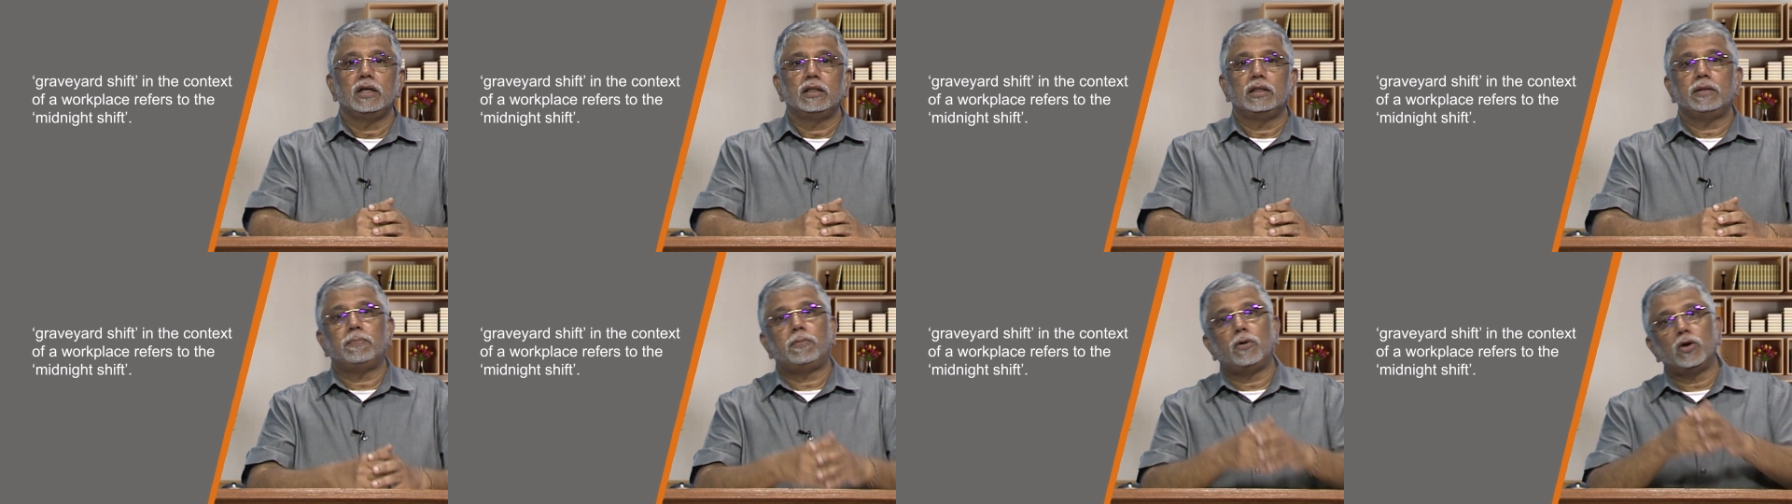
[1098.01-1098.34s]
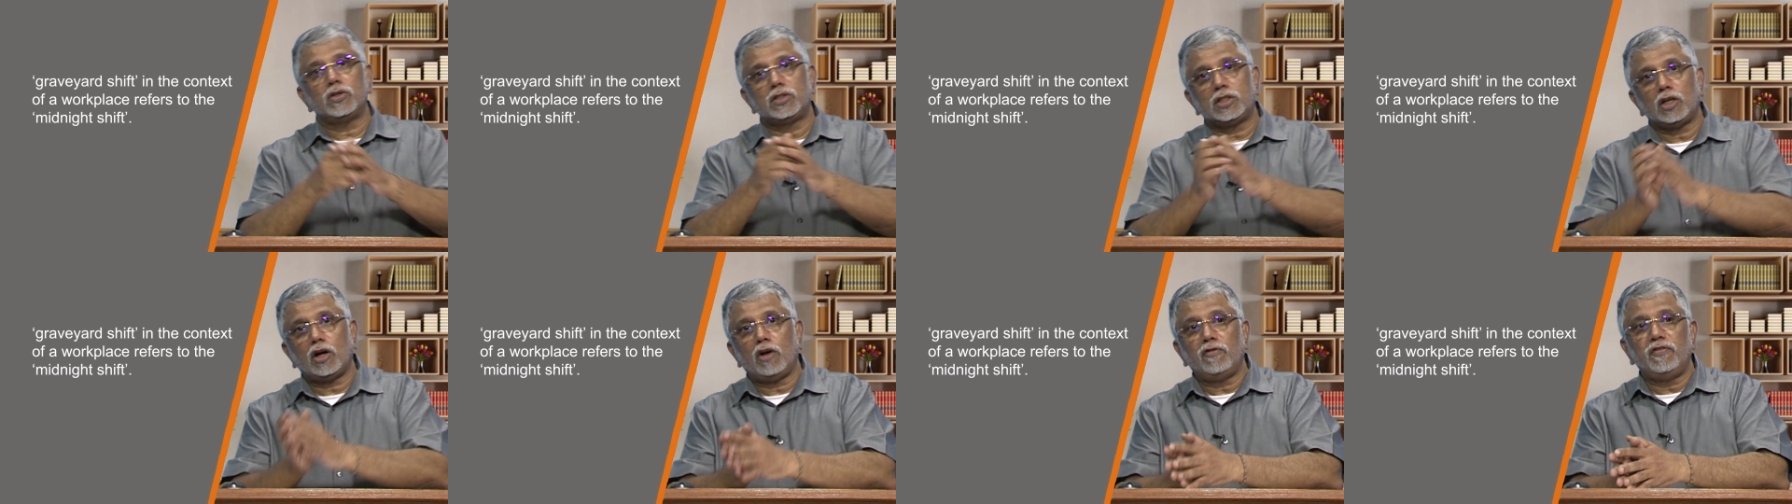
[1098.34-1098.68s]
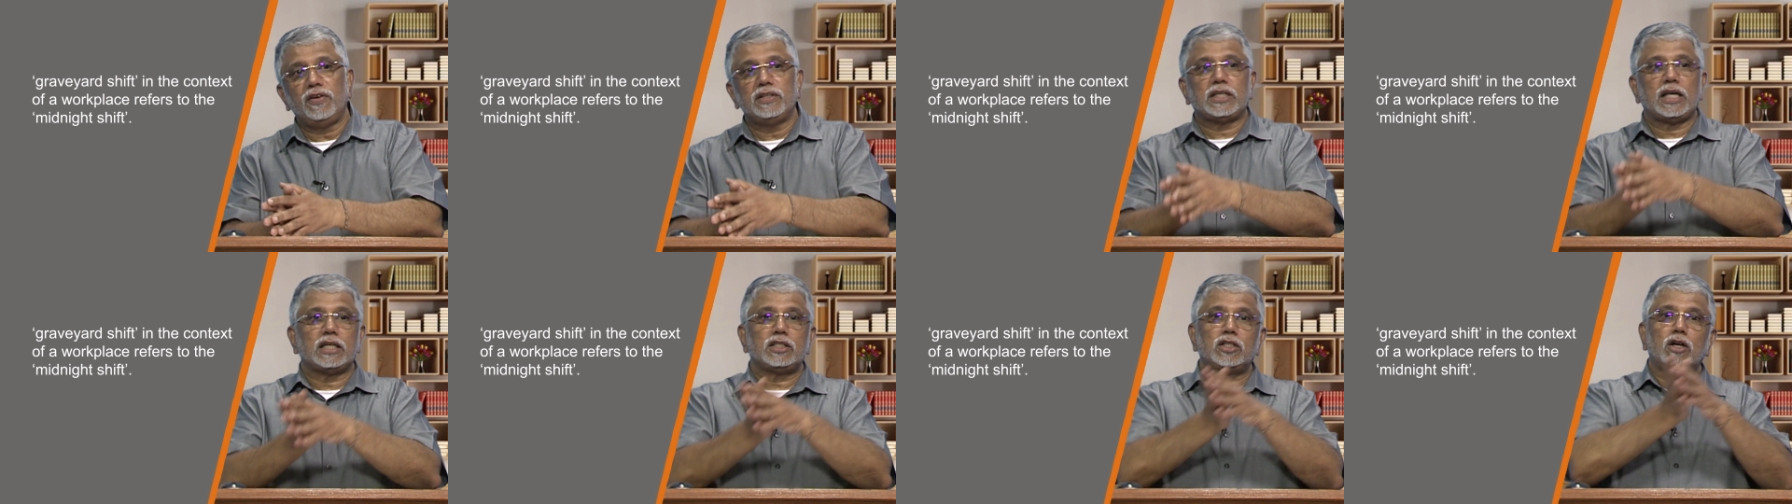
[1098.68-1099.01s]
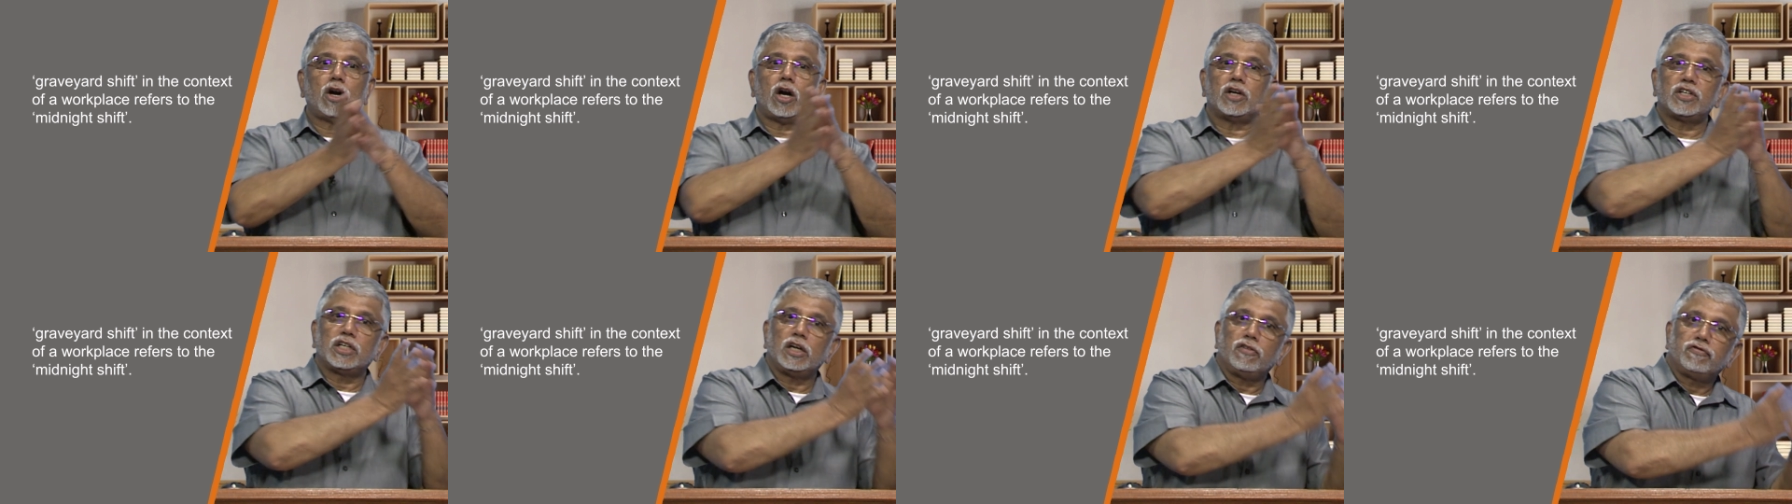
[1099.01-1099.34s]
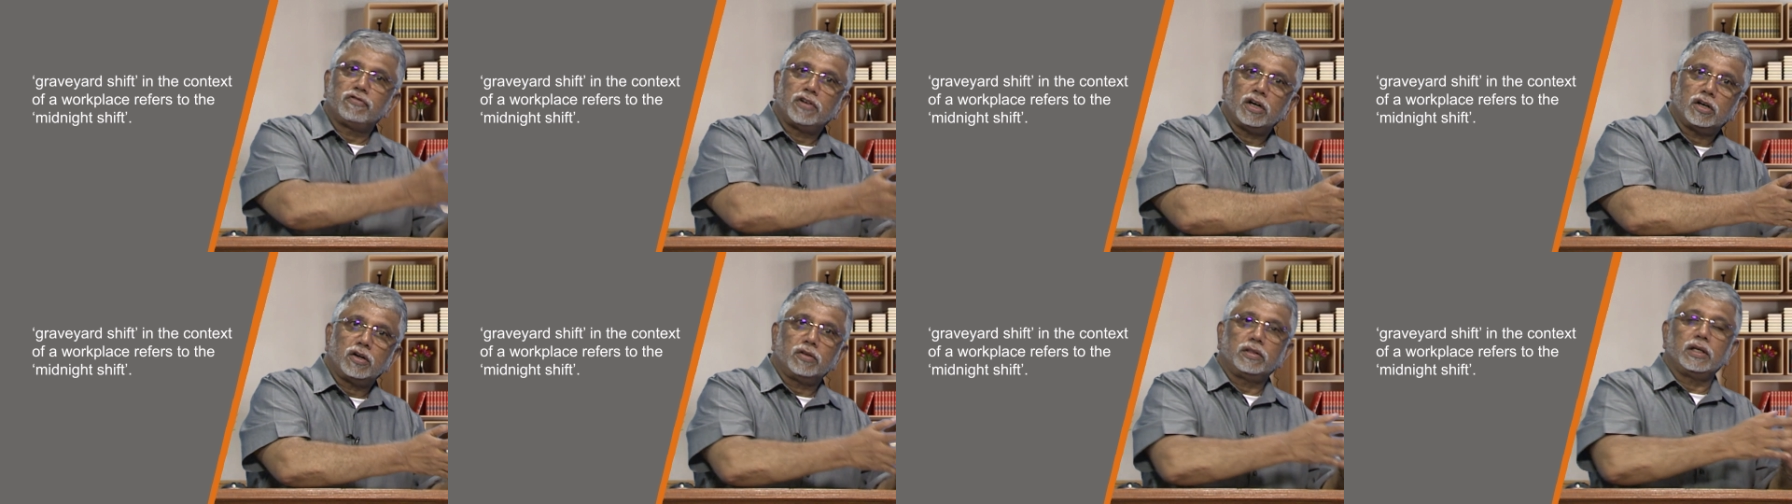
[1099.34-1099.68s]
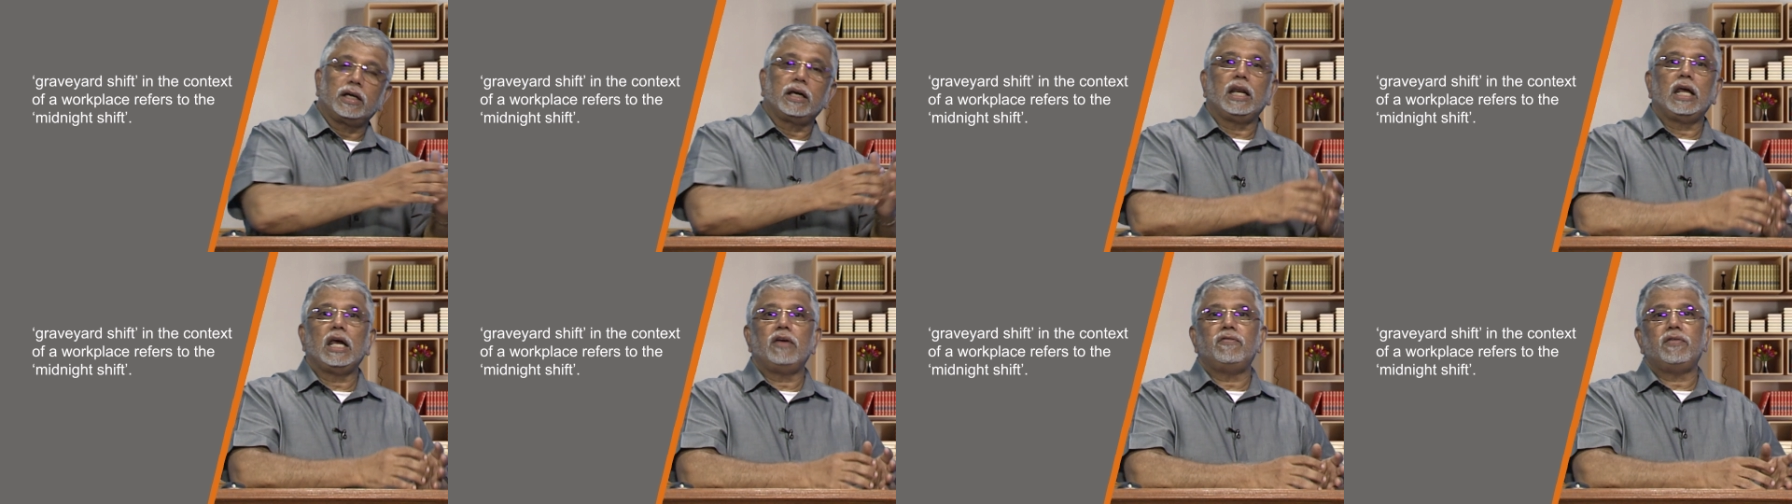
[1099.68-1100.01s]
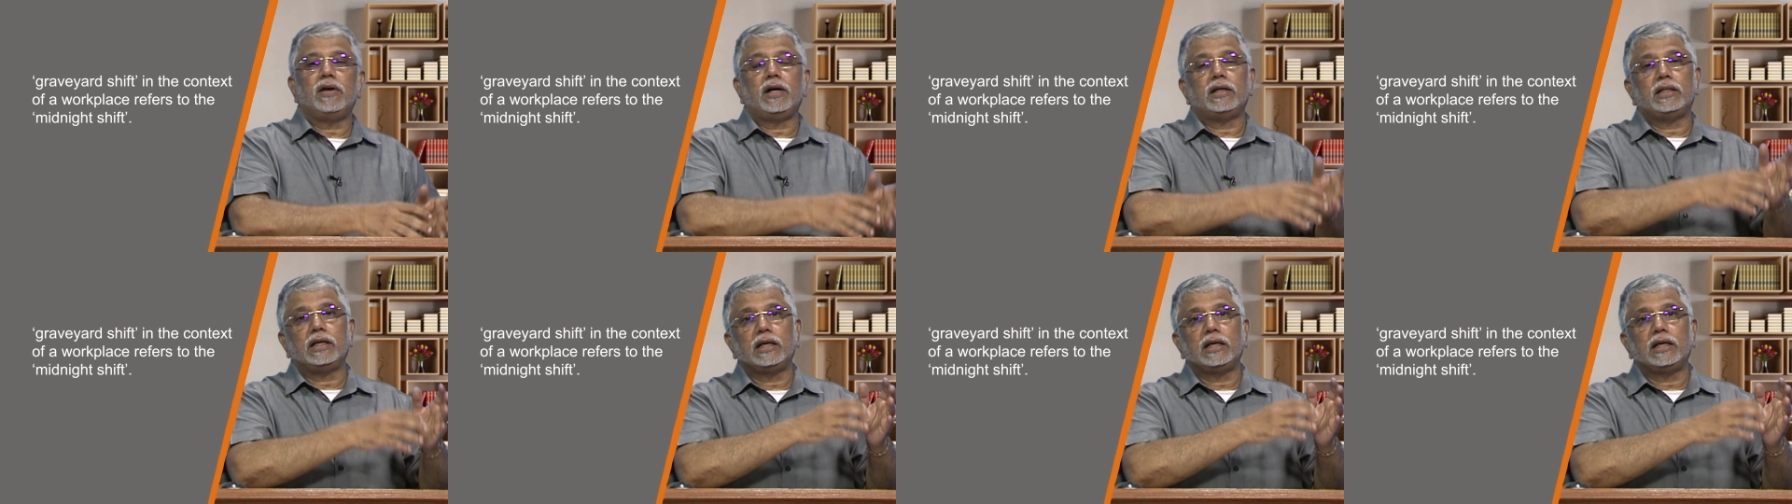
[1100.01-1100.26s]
The post office has not shifted to the graveyard.